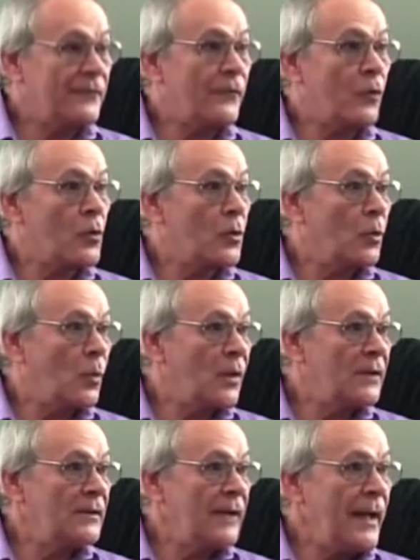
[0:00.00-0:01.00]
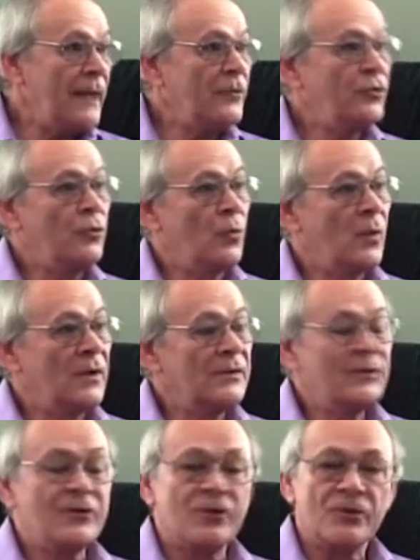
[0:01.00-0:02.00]

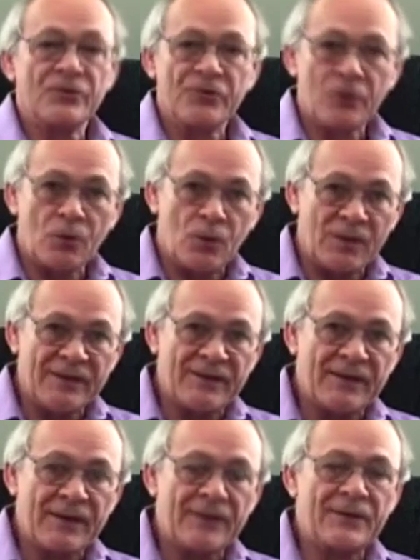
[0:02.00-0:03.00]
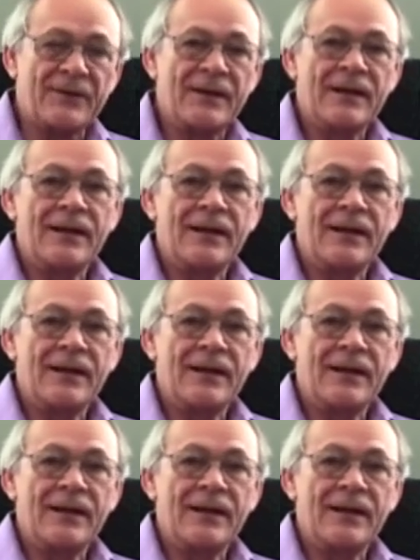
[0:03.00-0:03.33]
401-821-0016,